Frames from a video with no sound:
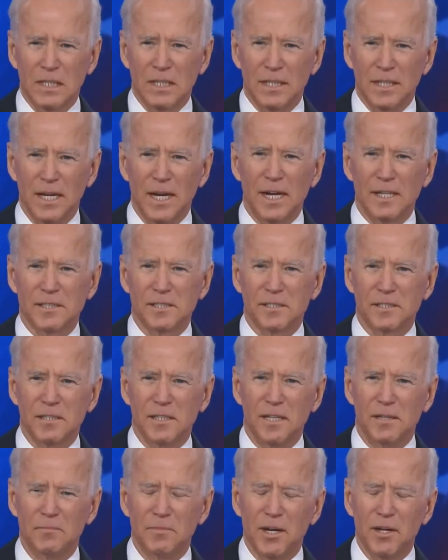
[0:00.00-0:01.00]
Yes.
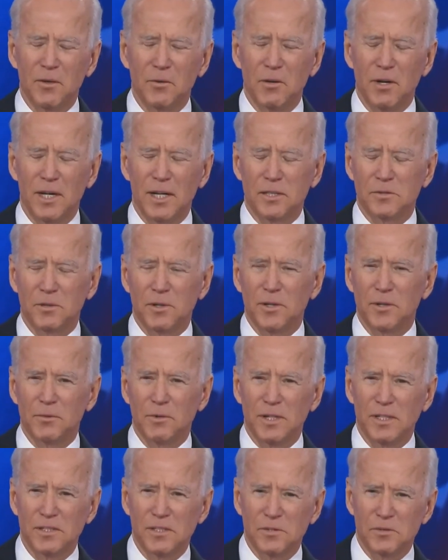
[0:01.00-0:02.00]
And by the way, it's one of the
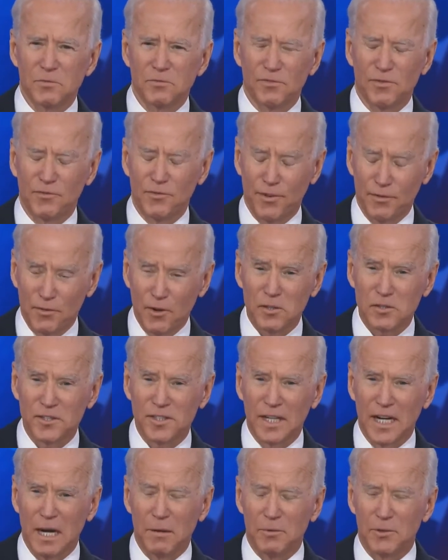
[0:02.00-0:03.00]
reasons the first
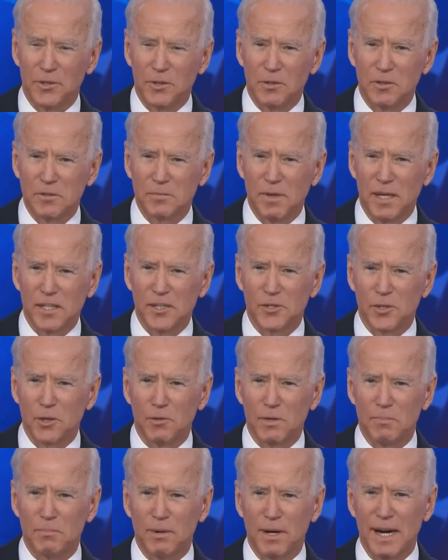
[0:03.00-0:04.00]
thing I would do is make sure
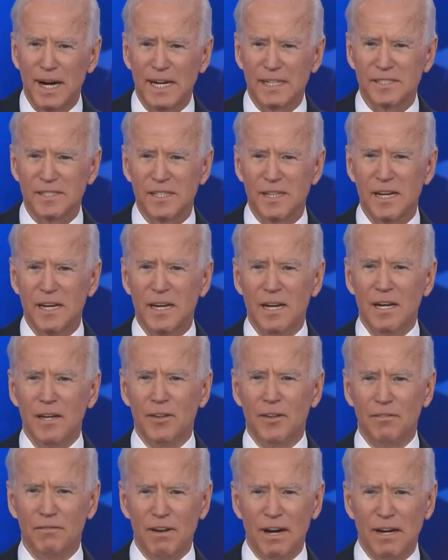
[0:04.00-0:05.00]
we pass
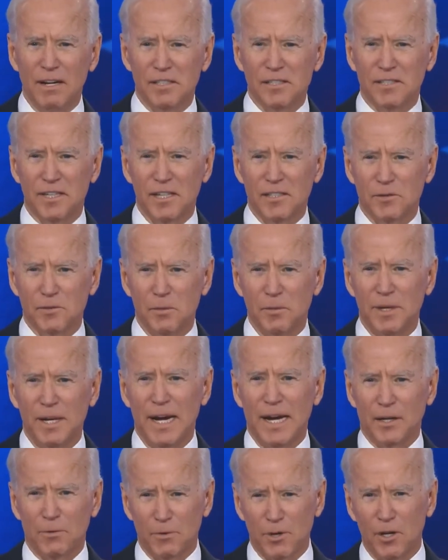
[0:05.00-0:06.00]
the Violence Against Women
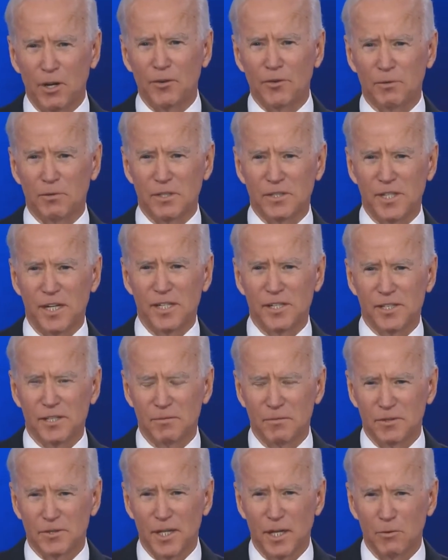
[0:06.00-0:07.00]
Act
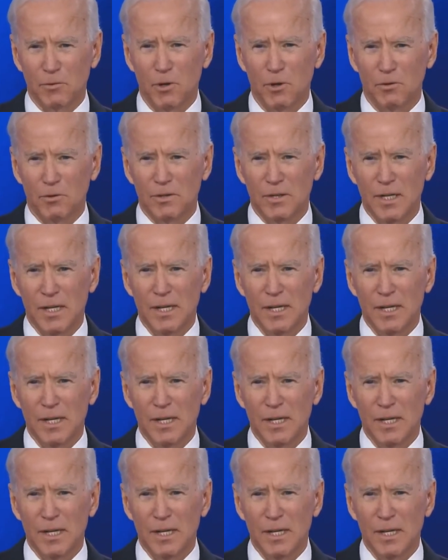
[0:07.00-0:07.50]
reauthorization, which I wrote.